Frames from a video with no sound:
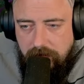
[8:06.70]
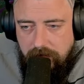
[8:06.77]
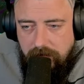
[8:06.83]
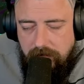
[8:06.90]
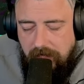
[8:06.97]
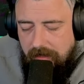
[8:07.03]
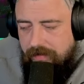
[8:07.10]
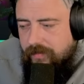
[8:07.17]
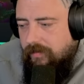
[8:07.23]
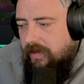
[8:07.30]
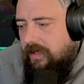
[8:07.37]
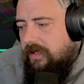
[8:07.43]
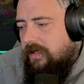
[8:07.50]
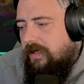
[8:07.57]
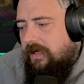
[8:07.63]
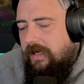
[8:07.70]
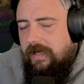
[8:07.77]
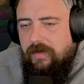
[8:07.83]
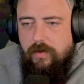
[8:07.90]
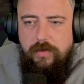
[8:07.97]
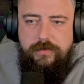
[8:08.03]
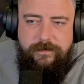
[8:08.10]
Yeah, 3. It
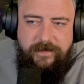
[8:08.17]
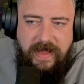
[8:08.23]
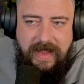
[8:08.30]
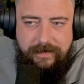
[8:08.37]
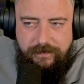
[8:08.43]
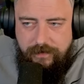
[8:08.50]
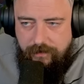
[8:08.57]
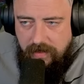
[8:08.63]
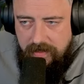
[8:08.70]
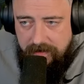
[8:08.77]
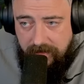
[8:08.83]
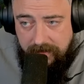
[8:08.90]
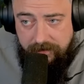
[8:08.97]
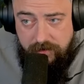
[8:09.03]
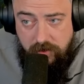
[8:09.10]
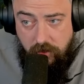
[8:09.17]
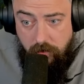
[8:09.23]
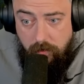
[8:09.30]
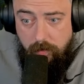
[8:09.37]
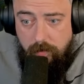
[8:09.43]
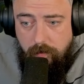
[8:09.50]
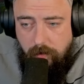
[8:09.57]
goes 5, 3, then
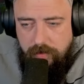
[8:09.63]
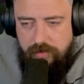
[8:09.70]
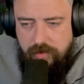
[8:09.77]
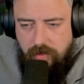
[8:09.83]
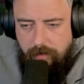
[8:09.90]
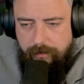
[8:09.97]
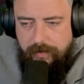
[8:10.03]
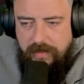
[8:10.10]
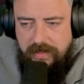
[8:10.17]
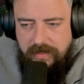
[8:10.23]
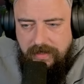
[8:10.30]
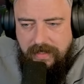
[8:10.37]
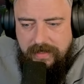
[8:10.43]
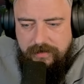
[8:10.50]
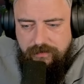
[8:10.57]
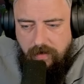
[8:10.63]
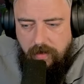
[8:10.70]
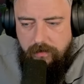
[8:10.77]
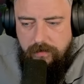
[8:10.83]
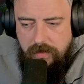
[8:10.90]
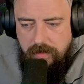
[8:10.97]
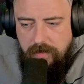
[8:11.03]
2. Once you complete the last
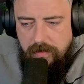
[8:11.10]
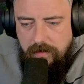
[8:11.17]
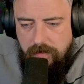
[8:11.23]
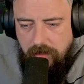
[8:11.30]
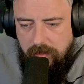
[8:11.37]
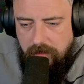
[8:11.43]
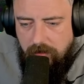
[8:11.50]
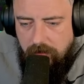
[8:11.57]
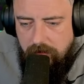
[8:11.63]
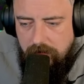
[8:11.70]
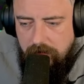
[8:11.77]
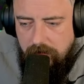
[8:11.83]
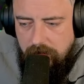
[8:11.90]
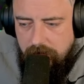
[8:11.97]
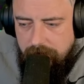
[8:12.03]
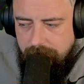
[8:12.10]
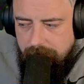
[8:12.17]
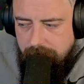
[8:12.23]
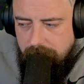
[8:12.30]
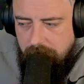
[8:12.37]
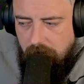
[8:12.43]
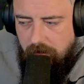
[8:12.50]
round. There you go.
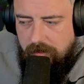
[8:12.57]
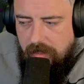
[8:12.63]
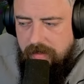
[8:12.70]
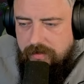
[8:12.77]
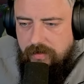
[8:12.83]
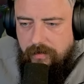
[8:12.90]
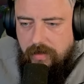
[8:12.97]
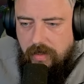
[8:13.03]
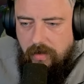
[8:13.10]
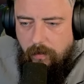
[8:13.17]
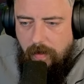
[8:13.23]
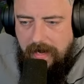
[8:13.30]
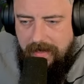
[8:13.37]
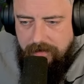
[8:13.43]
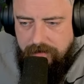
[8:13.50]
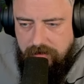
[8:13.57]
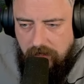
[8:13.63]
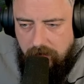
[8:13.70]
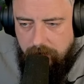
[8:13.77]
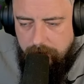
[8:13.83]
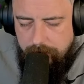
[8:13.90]
Okay, so we've got the wilds now.